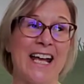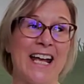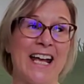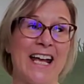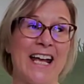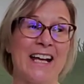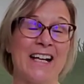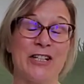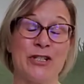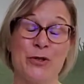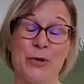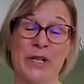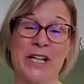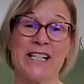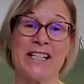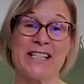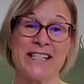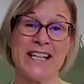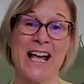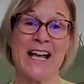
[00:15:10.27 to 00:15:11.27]
And you
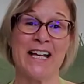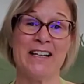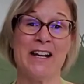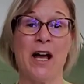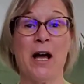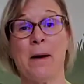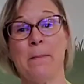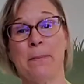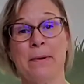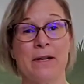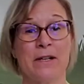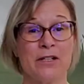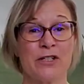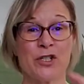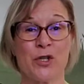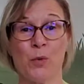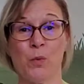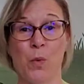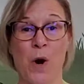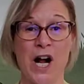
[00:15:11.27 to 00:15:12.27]
can sign up
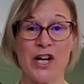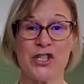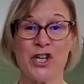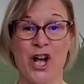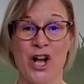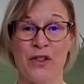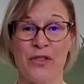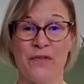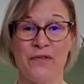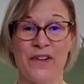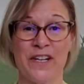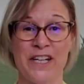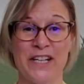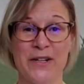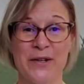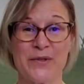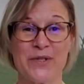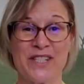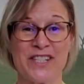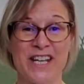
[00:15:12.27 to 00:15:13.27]
to watch all the
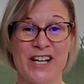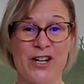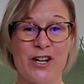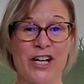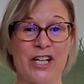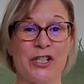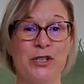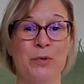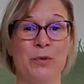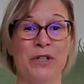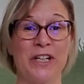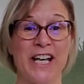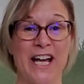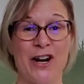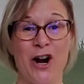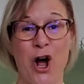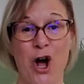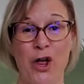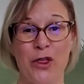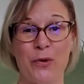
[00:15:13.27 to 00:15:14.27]
videos there and you will get
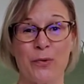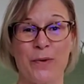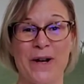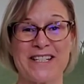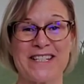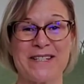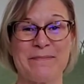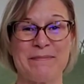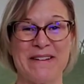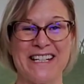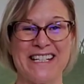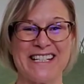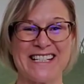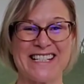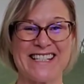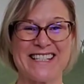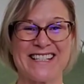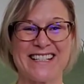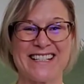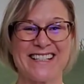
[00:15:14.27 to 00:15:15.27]
all the recipes.